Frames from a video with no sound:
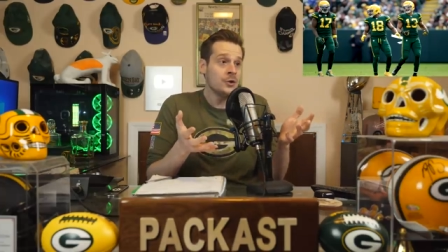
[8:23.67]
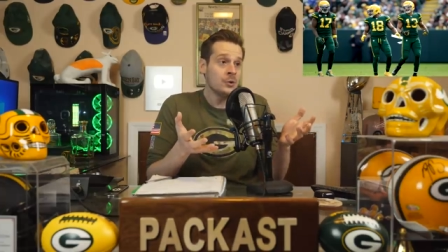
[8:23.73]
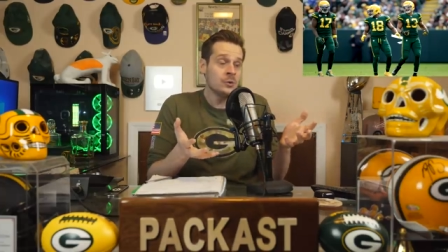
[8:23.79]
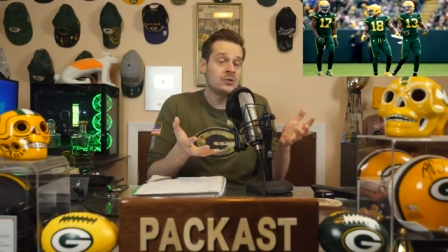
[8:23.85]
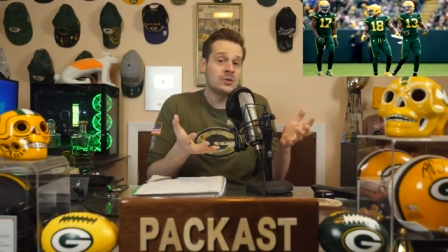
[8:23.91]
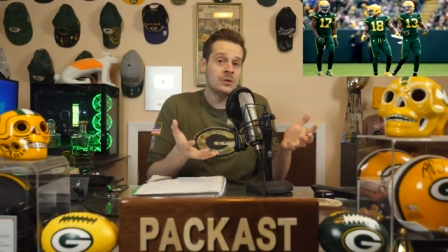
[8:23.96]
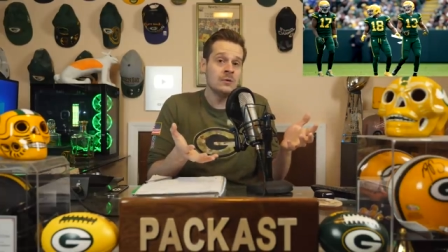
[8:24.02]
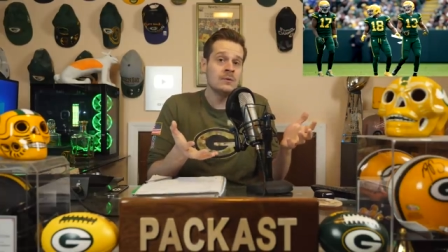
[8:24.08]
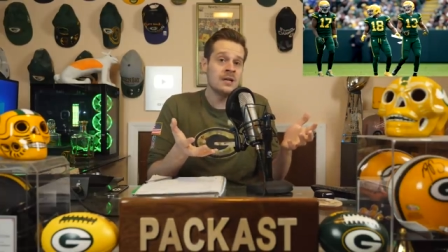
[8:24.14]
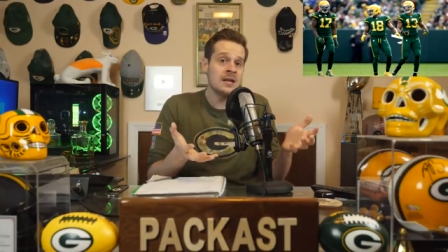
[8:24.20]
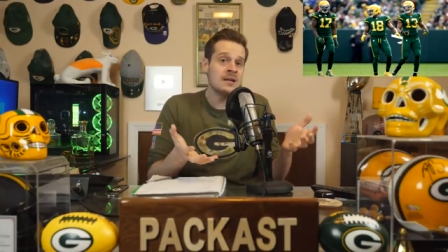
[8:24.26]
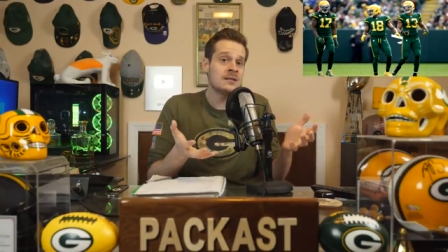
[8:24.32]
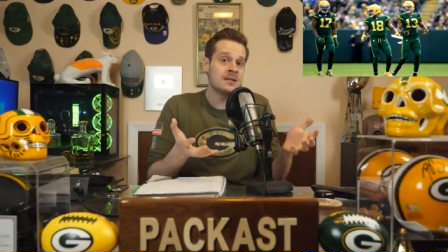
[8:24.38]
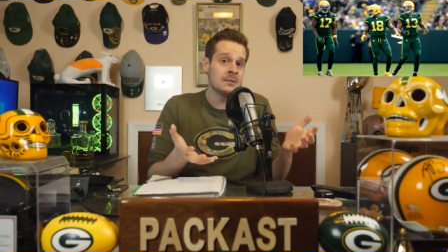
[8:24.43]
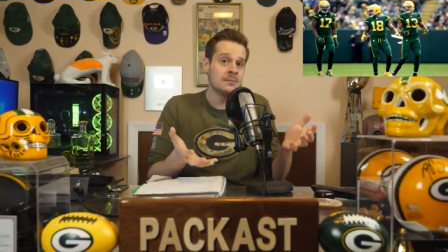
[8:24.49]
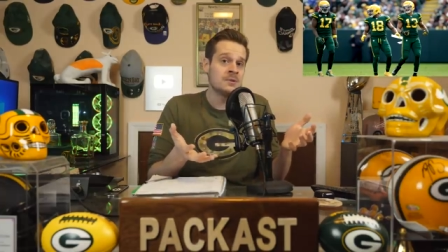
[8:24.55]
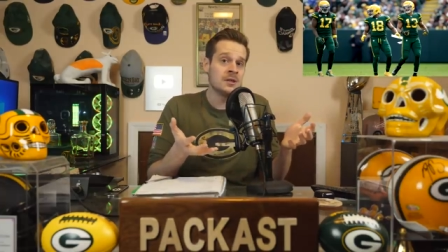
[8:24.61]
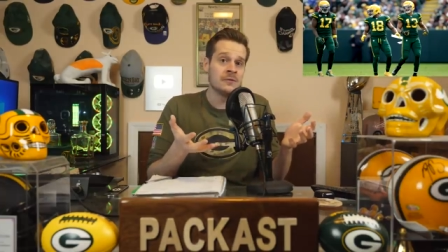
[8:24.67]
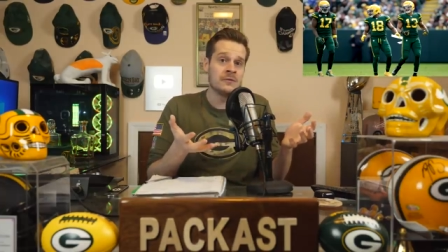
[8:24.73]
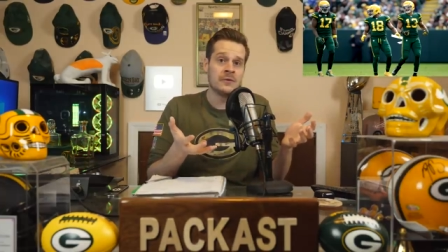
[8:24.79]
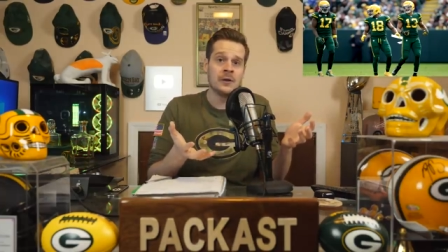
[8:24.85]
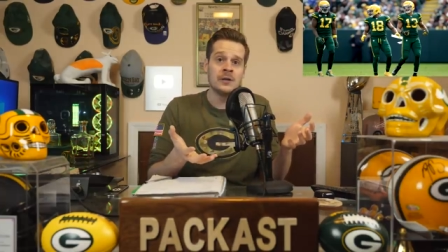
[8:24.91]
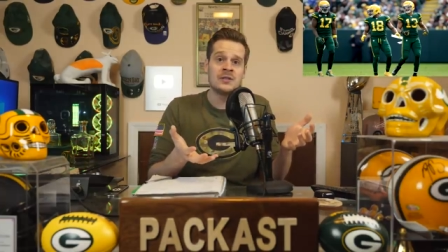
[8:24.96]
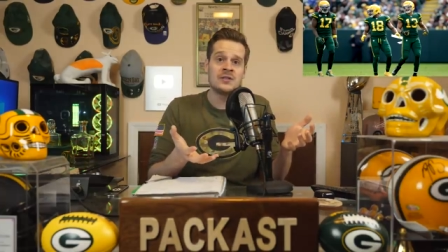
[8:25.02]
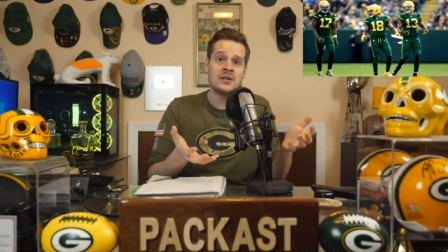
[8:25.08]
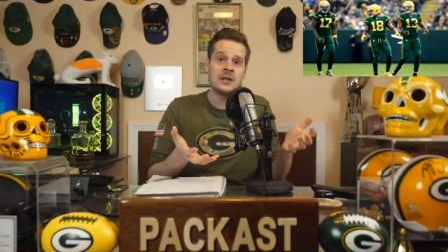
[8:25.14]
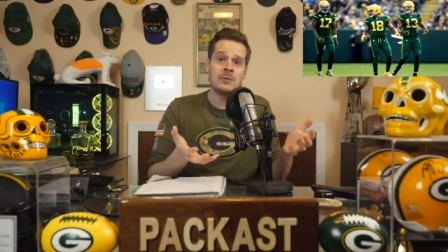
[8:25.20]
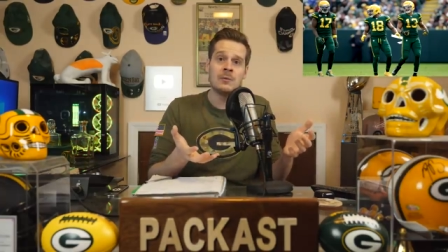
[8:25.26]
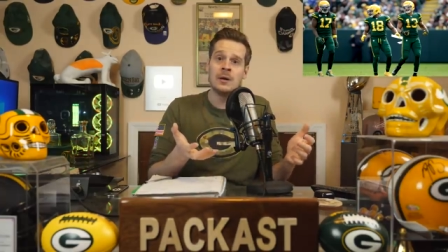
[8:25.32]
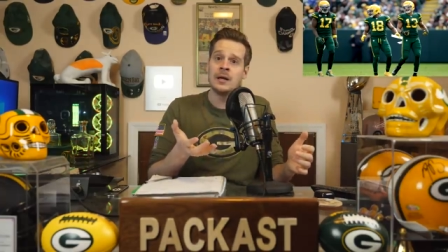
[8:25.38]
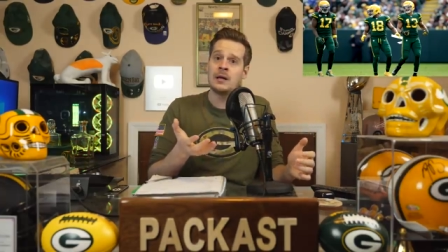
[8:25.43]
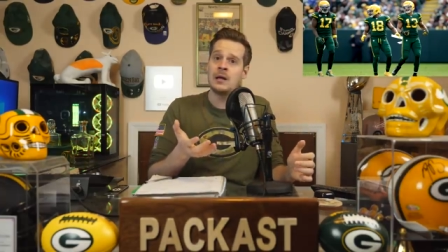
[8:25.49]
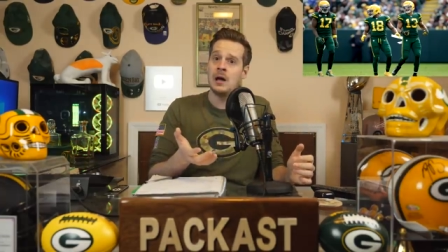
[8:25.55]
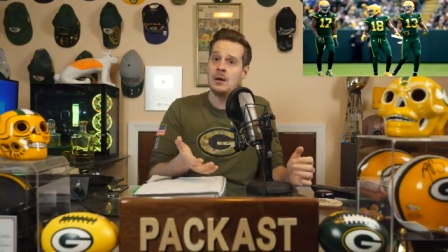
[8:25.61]
you do need some diversity
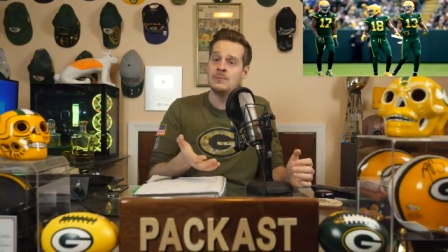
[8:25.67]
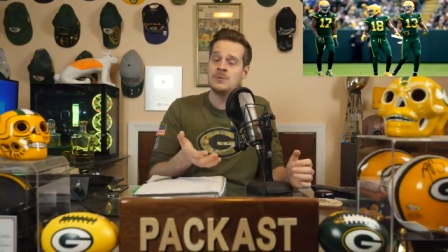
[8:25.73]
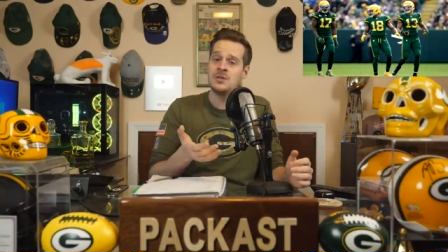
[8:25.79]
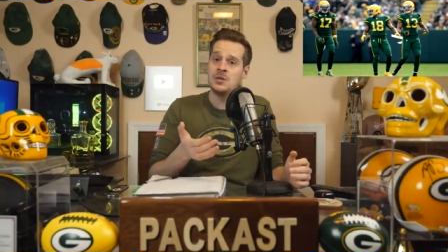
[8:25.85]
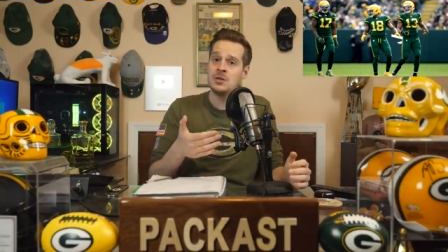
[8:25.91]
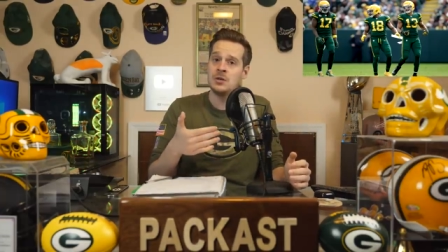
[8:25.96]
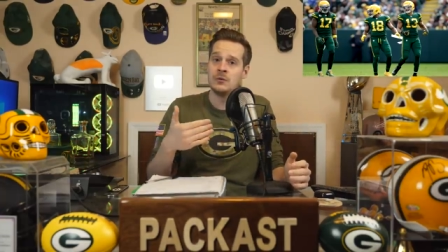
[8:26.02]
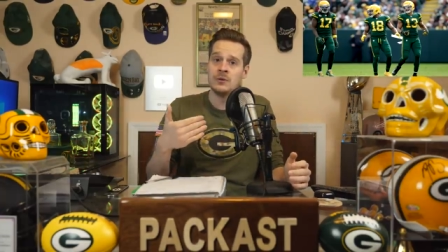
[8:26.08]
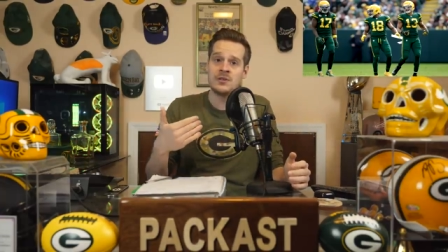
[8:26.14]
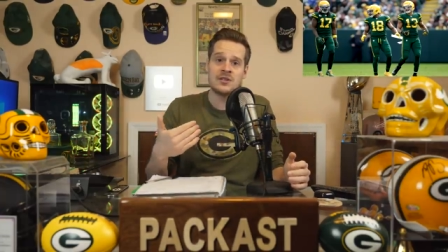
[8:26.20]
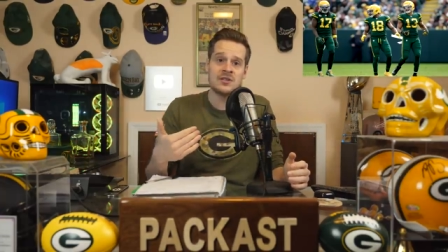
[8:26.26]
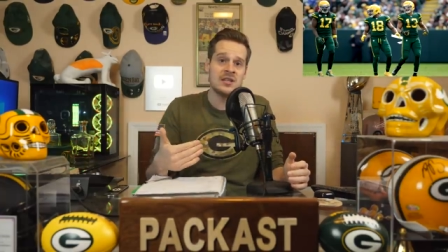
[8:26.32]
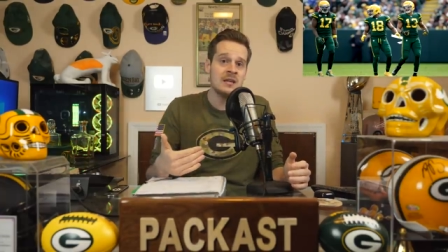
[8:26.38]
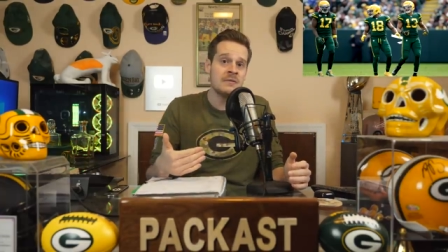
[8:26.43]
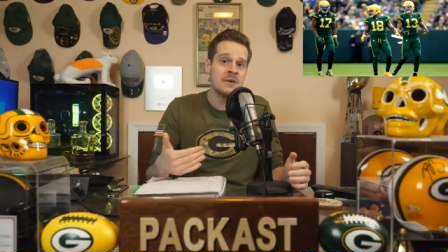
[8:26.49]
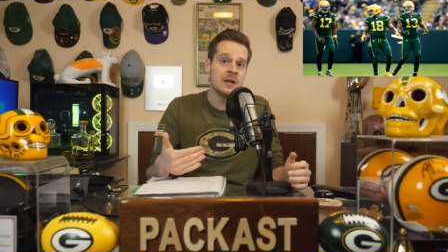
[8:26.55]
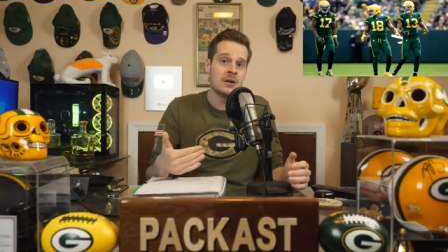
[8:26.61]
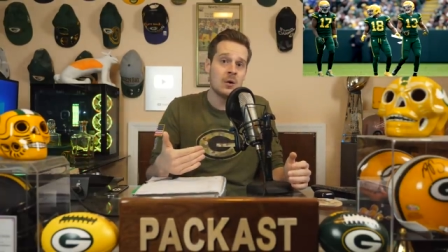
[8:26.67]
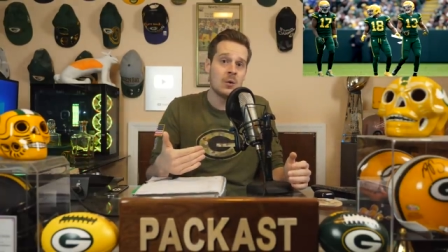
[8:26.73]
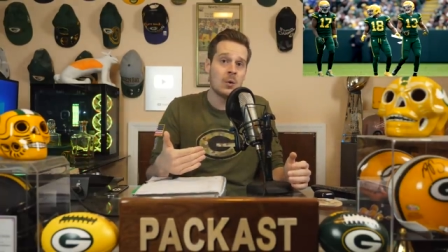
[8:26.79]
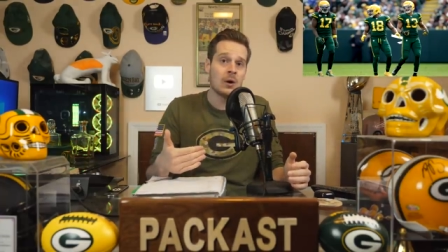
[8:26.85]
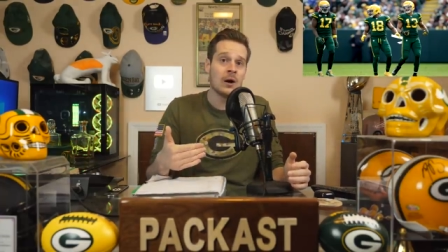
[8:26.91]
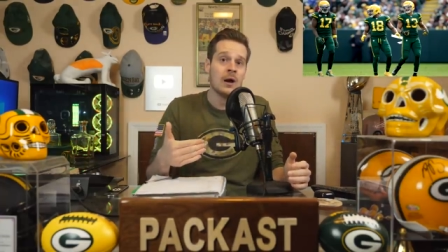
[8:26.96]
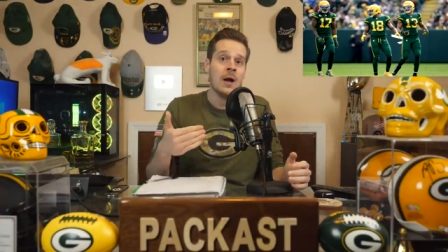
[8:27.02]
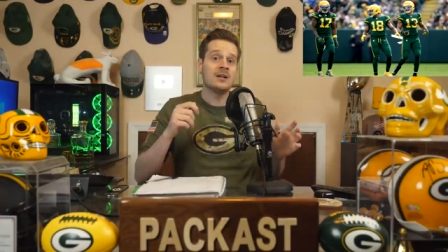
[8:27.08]
when it comes to your receiving core,